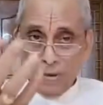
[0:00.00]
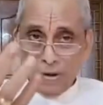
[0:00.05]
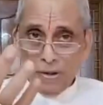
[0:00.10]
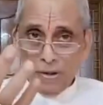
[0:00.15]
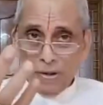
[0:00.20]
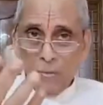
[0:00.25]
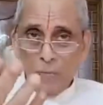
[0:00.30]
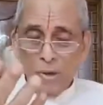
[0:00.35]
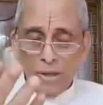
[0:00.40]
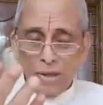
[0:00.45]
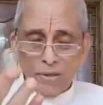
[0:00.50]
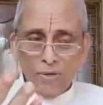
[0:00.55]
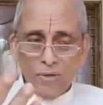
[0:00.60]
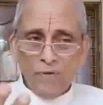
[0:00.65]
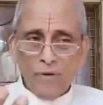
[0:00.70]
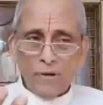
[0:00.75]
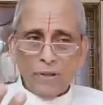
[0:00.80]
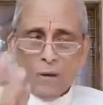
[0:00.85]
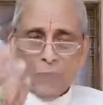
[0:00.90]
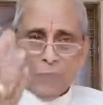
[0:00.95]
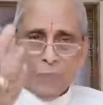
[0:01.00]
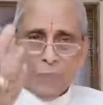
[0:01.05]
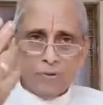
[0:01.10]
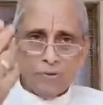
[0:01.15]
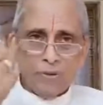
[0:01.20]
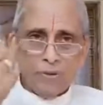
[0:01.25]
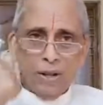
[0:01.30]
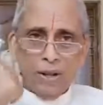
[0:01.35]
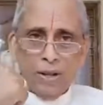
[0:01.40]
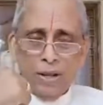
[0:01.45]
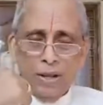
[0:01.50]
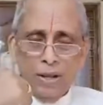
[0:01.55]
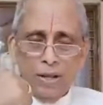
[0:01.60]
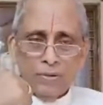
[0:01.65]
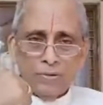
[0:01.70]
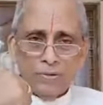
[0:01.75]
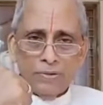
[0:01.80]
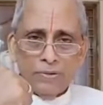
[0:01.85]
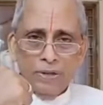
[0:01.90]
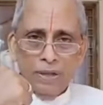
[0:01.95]
image of other person
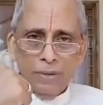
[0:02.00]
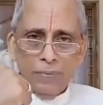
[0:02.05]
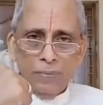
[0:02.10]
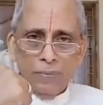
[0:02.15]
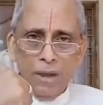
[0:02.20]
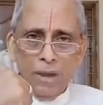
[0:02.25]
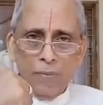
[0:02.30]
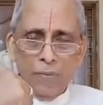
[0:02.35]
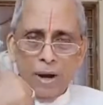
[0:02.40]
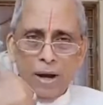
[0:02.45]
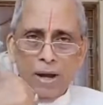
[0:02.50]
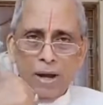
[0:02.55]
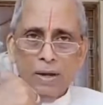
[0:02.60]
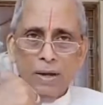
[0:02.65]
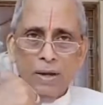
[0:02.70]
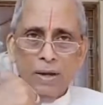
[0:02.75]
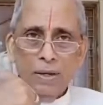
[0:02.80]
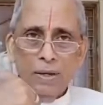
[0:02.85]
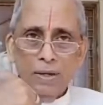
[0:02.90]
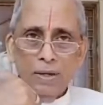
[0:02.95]
is in my mind.